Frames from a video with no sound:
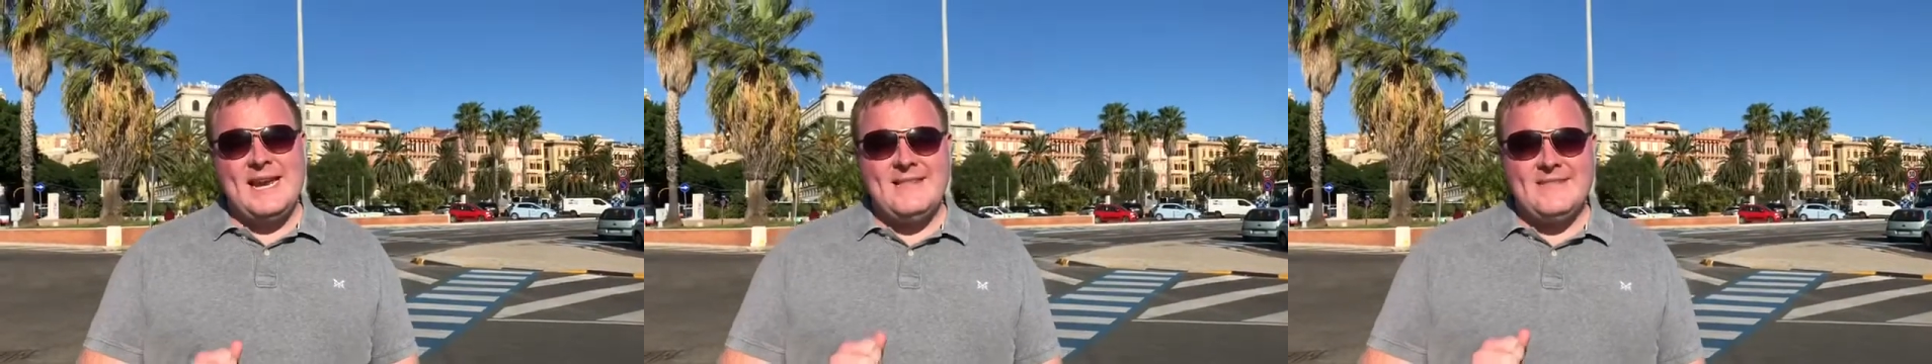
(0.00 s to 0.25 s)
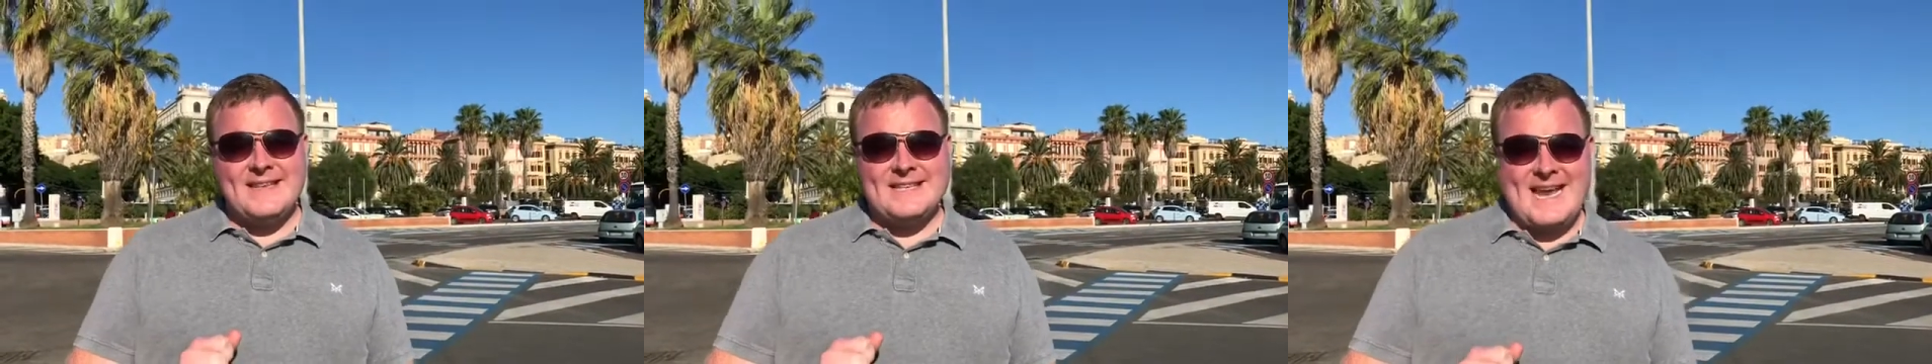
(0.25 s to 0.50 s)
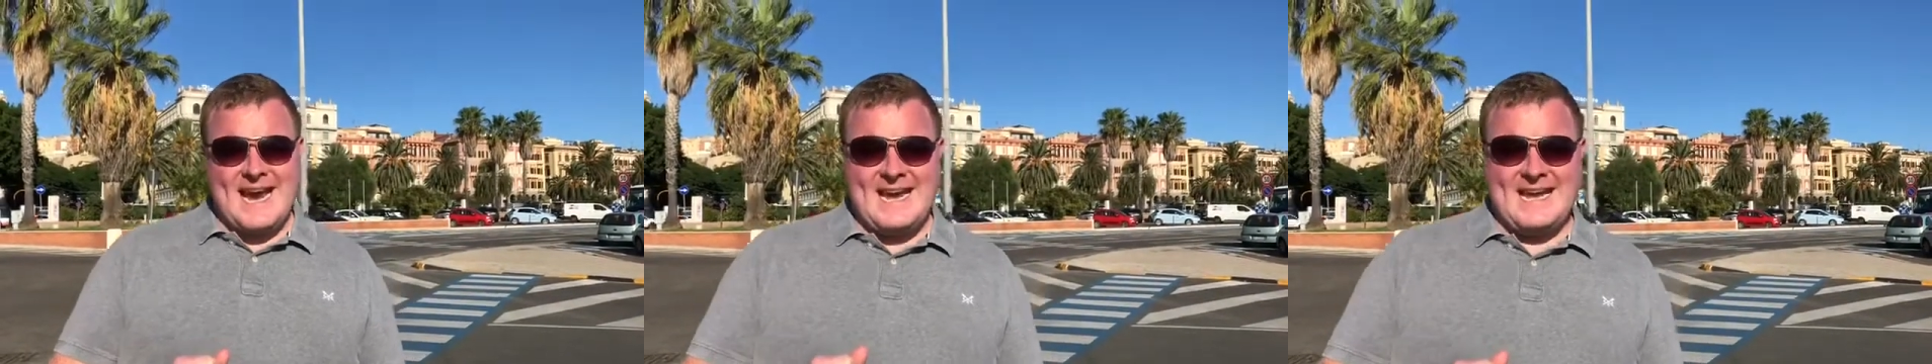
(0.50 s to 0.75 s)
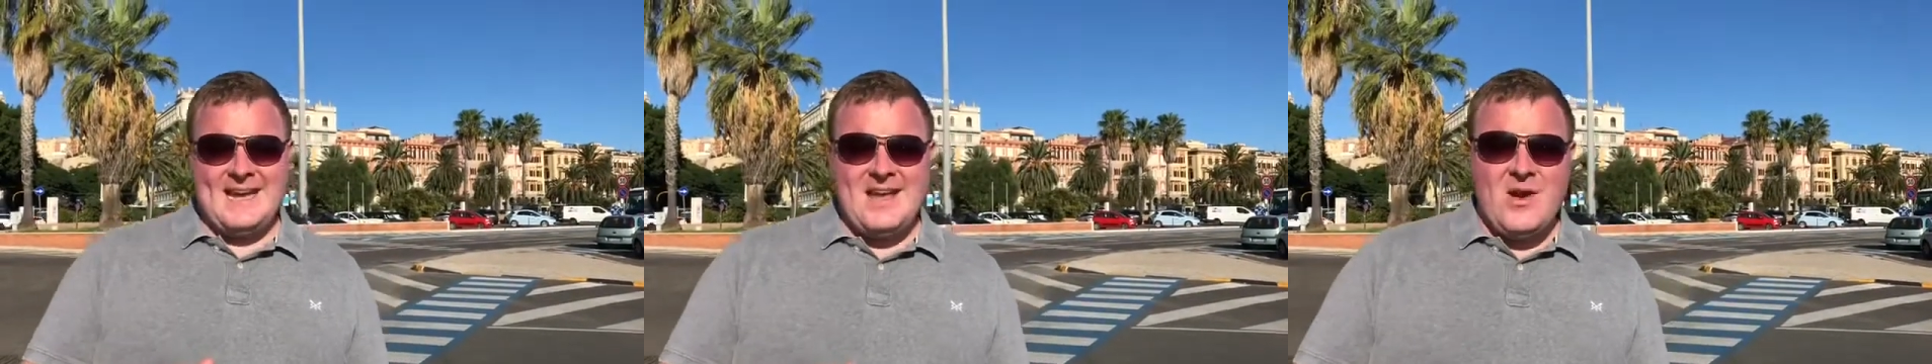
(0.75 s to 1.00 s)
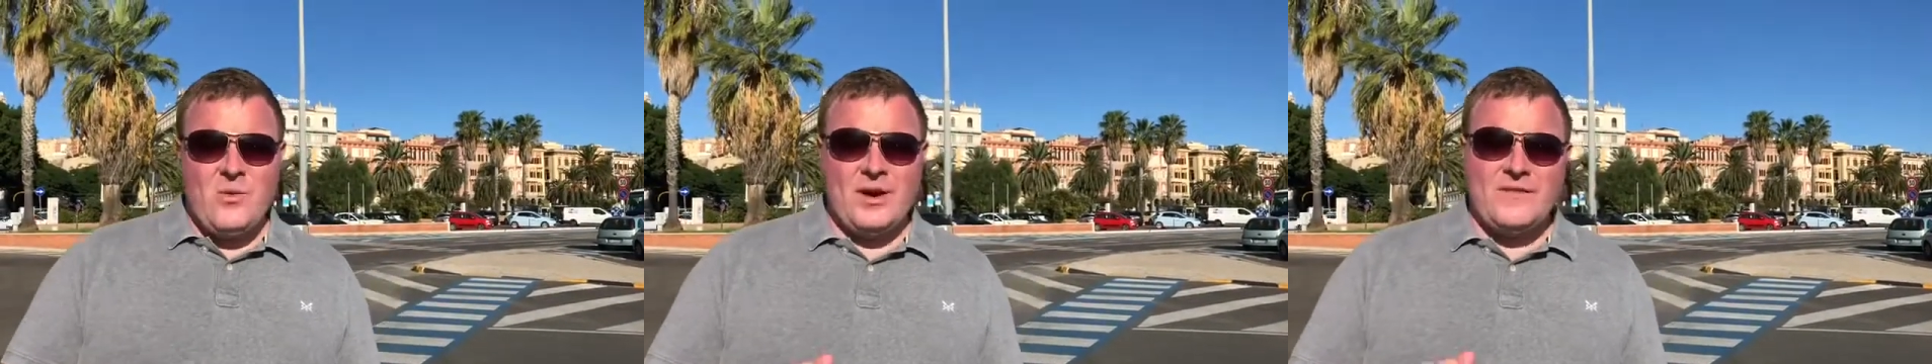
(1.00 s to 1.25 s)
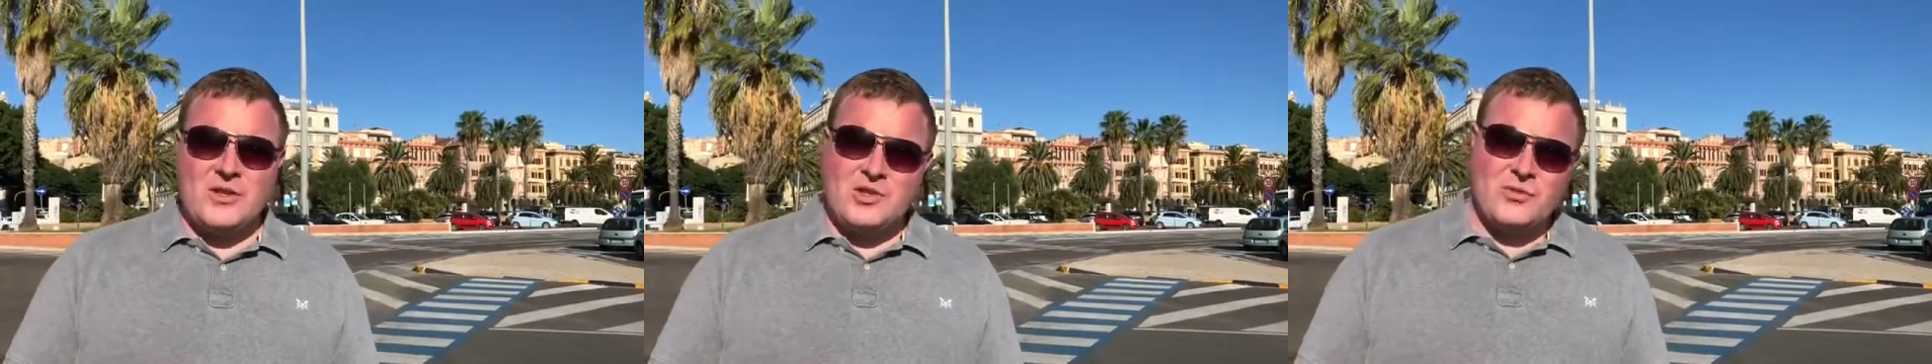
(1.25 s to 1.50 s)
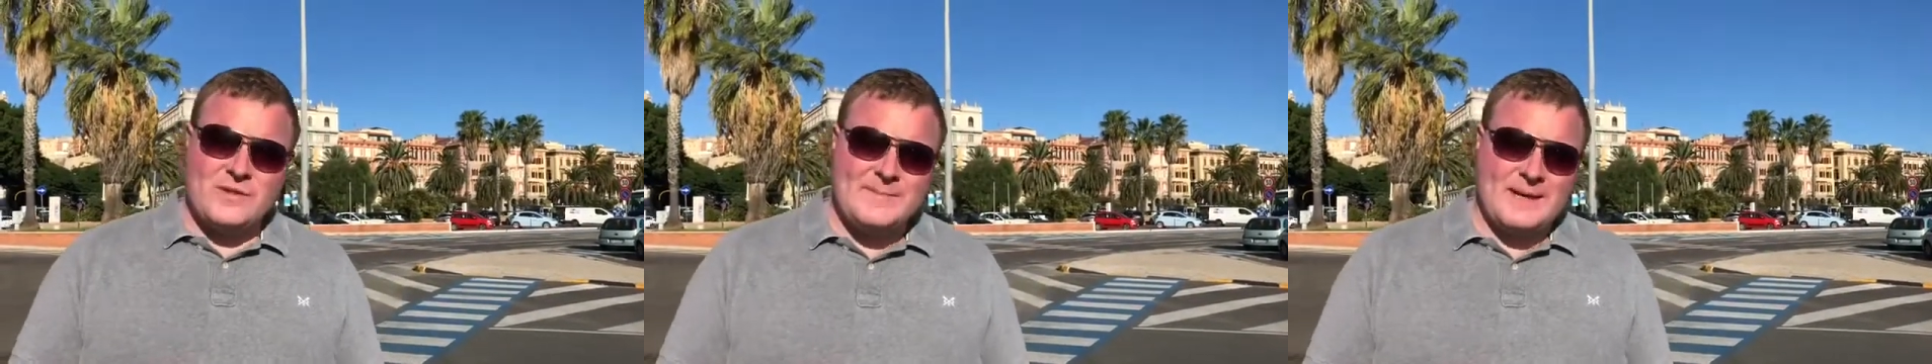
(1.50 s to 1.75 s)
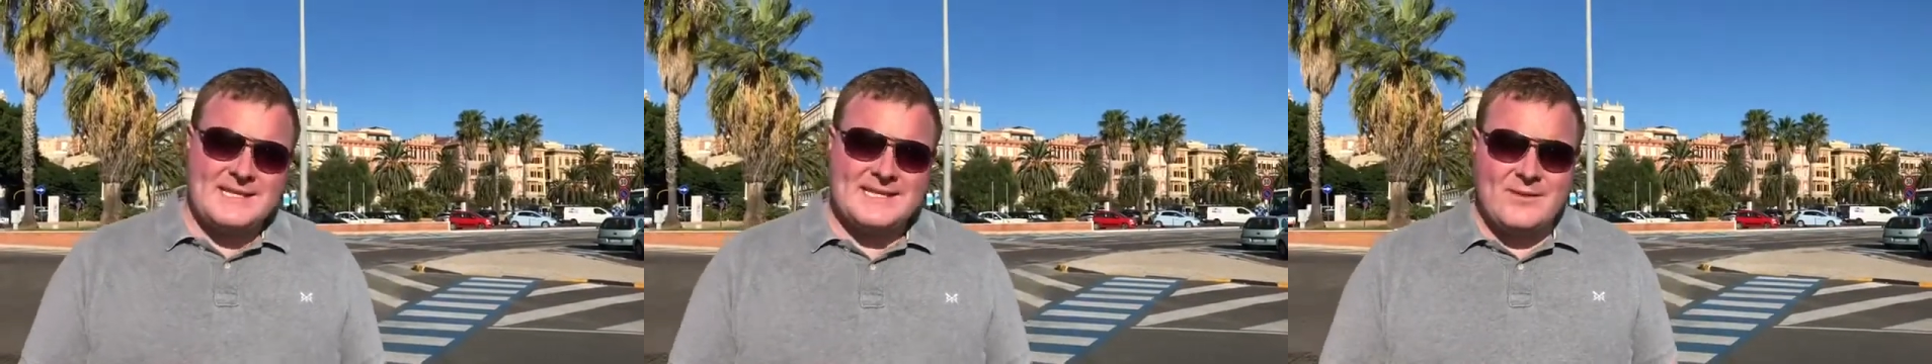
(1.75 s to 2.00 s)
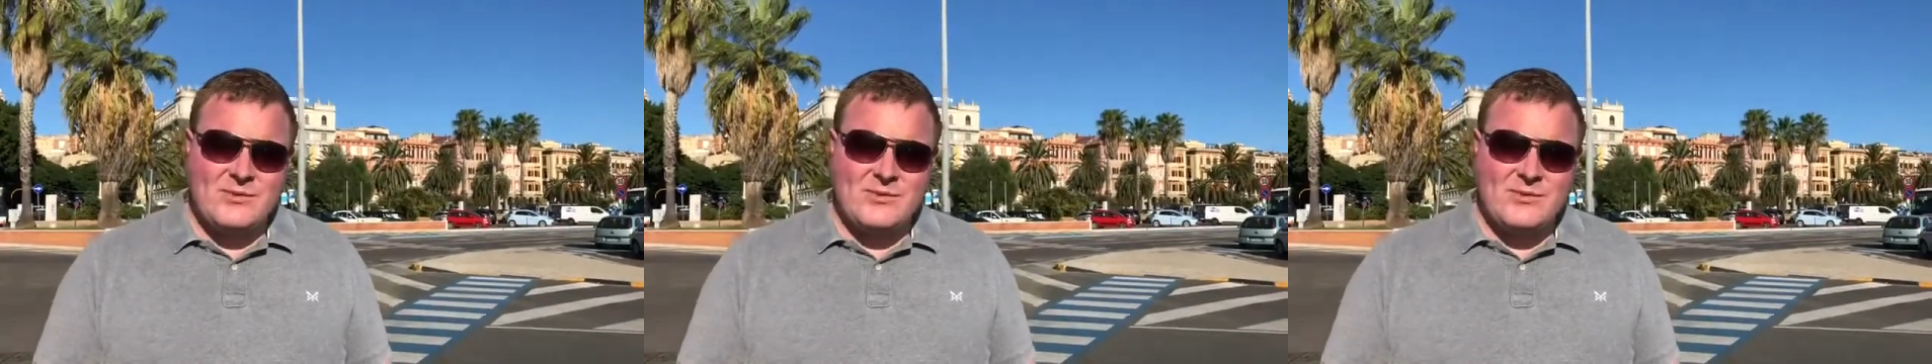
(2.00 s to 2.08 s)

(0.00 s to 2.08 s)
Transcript: either take one of the tourist buses.